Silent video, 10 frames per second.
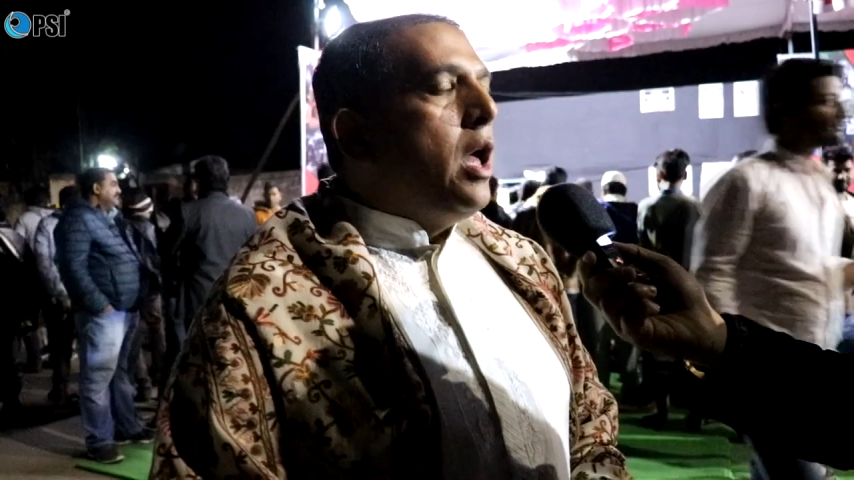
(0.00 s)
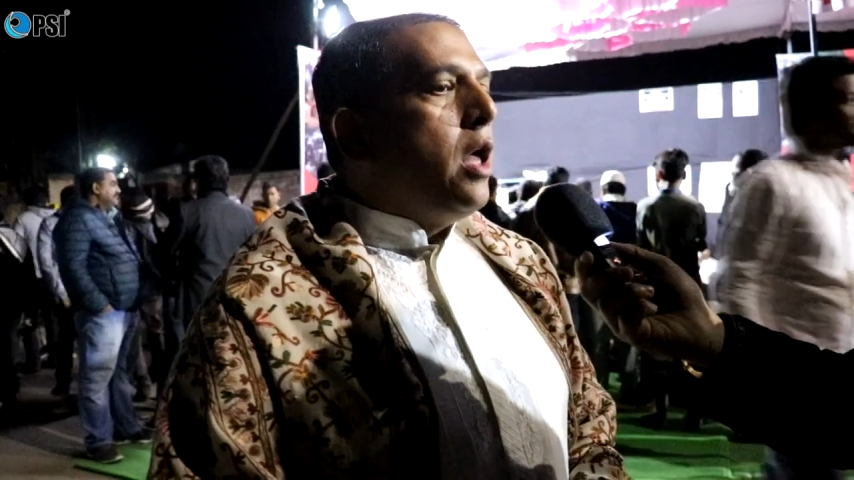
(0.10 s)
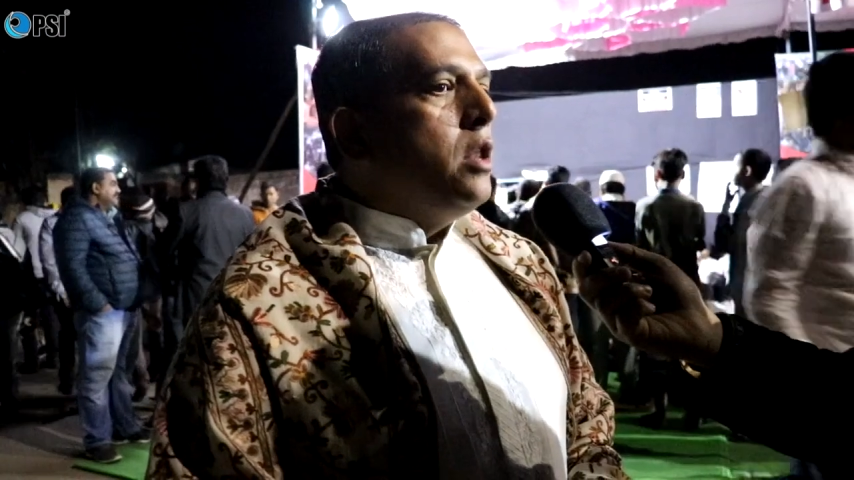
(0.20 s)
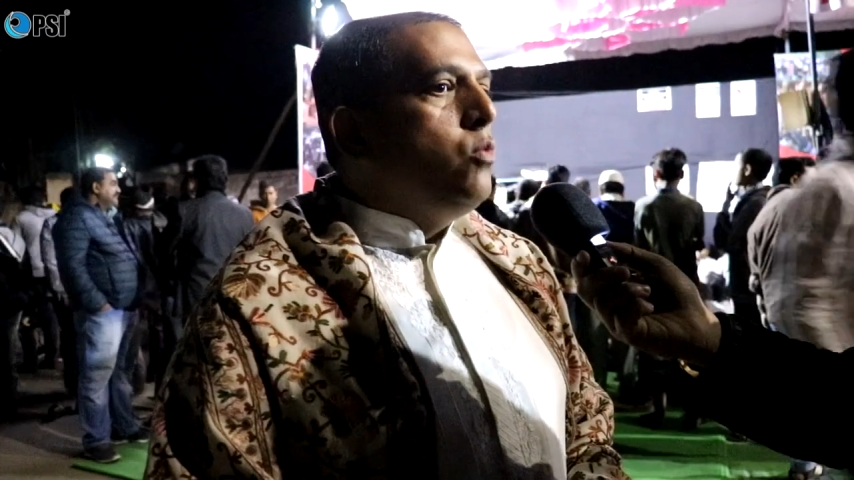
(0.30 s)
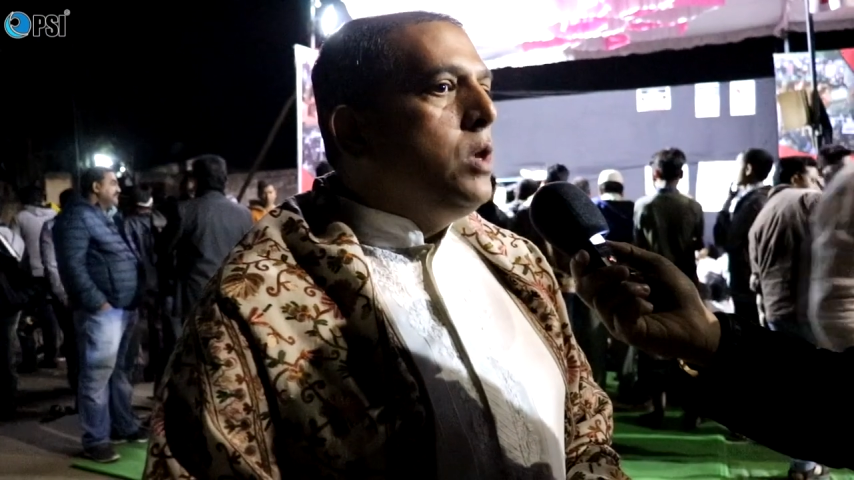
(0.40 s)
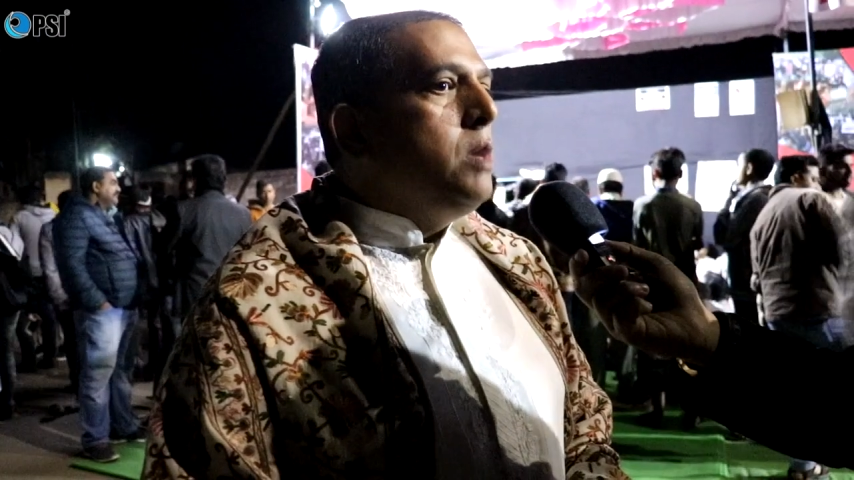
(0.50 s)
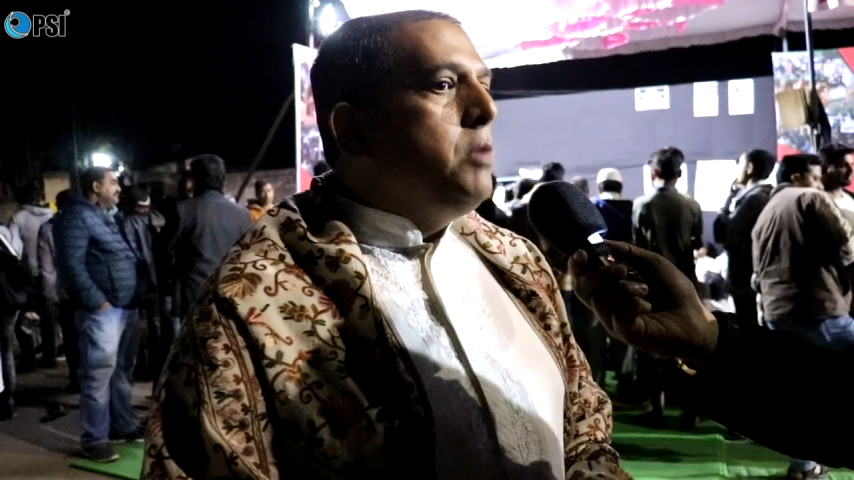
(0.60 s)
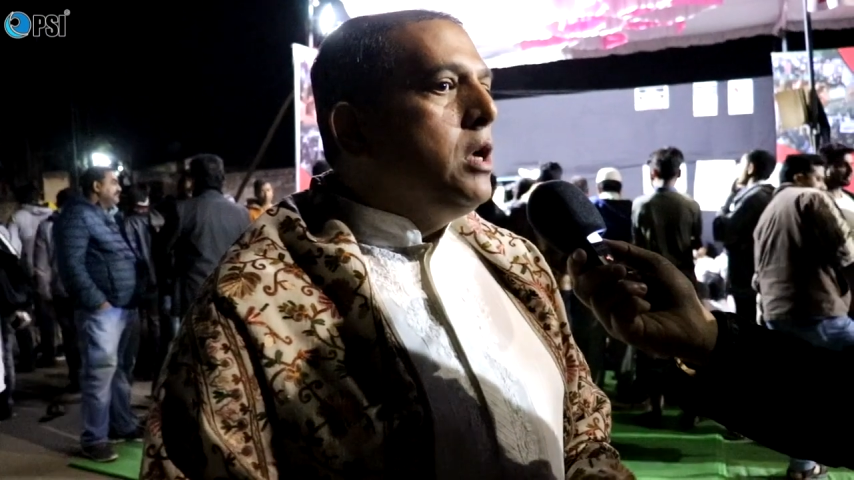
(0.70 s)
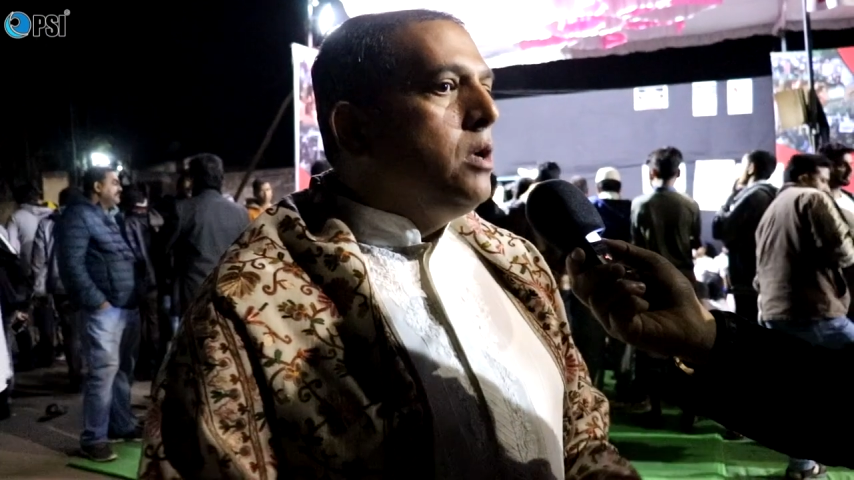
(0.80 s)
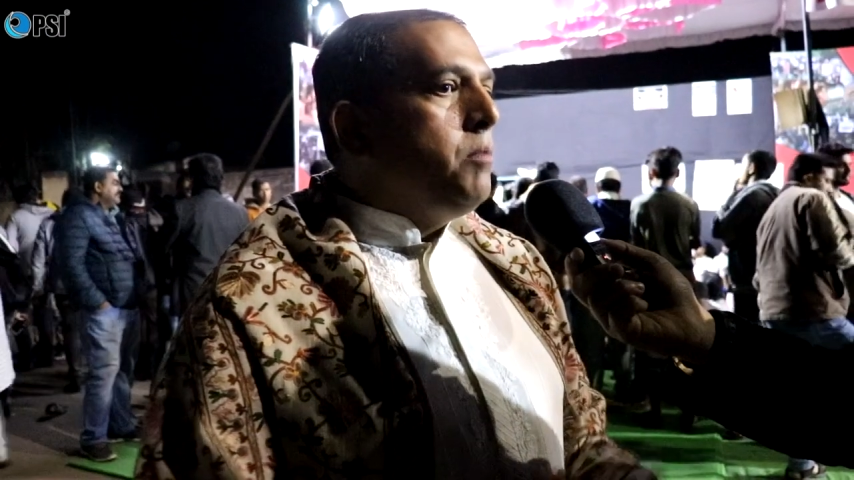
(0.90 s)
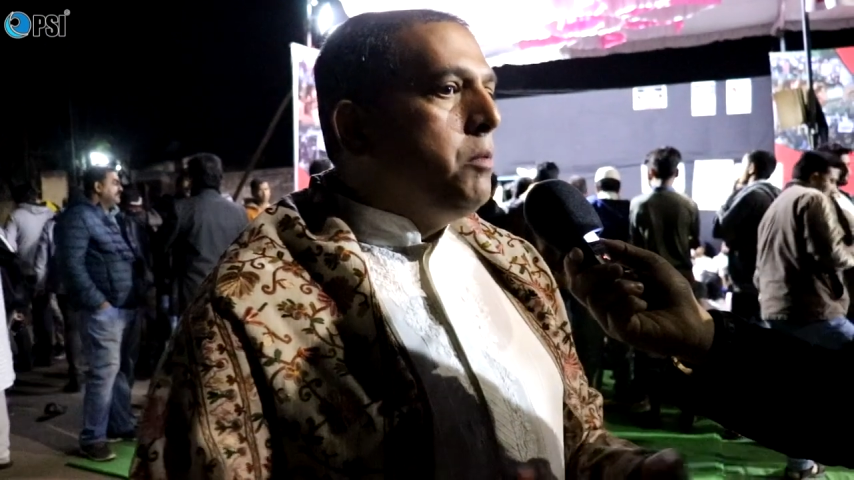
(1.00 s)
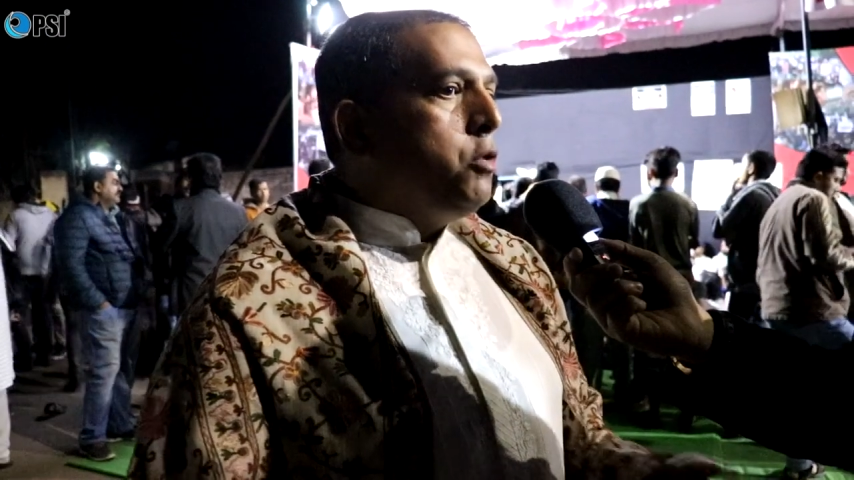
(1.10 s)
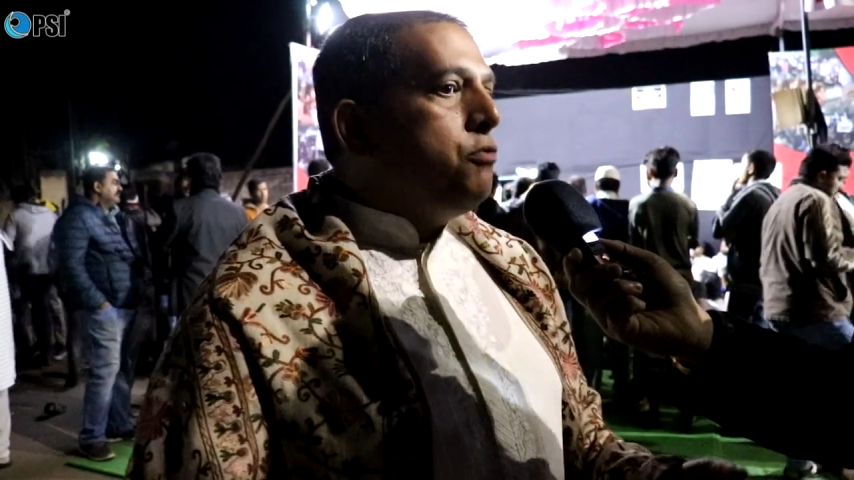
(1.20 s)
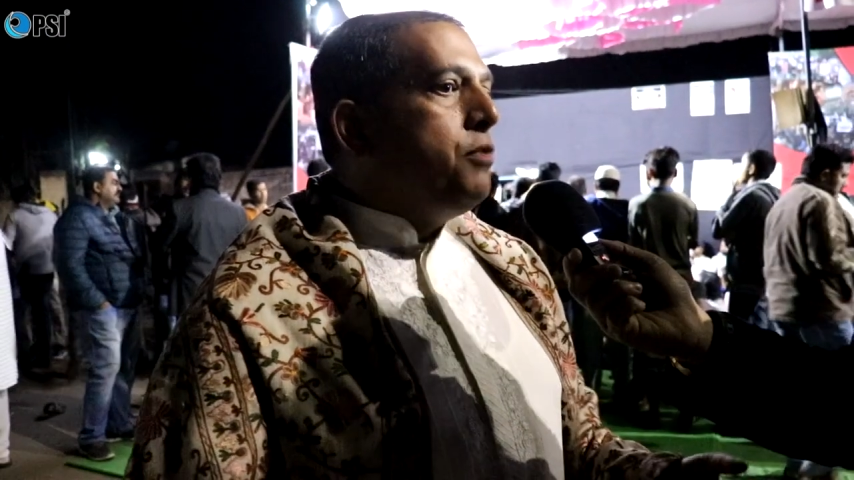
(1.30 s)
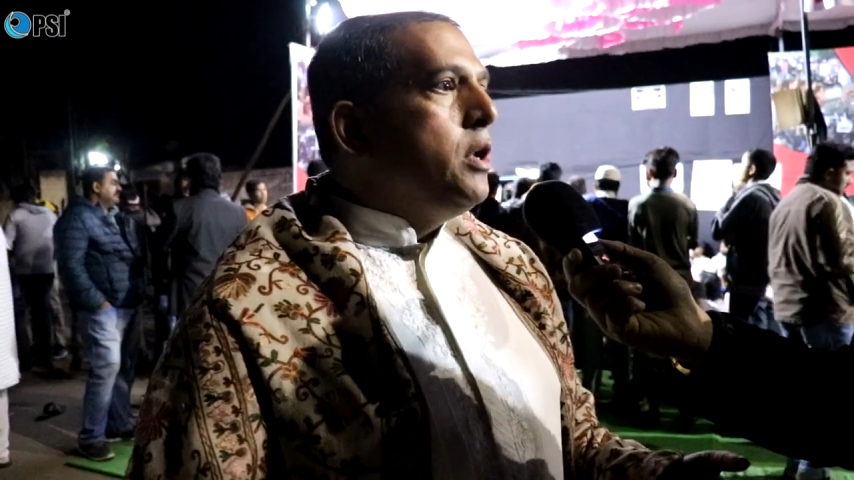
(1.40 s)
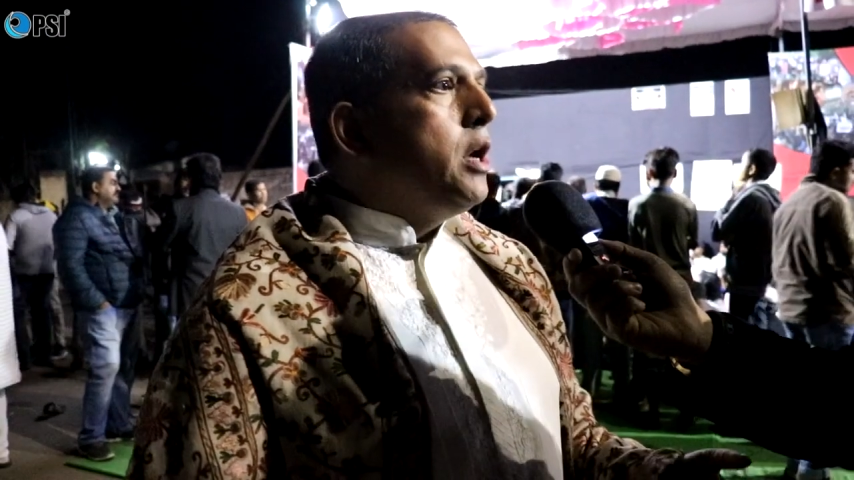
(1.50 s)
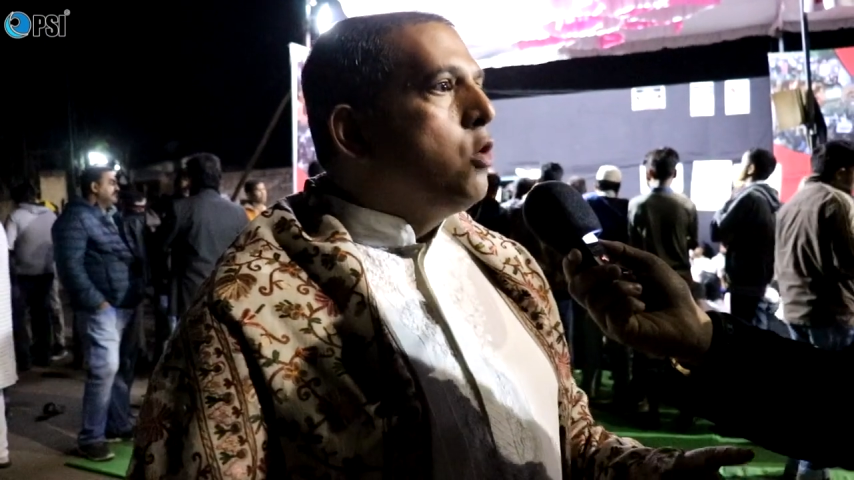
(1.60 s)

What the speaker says: And we, being people of India,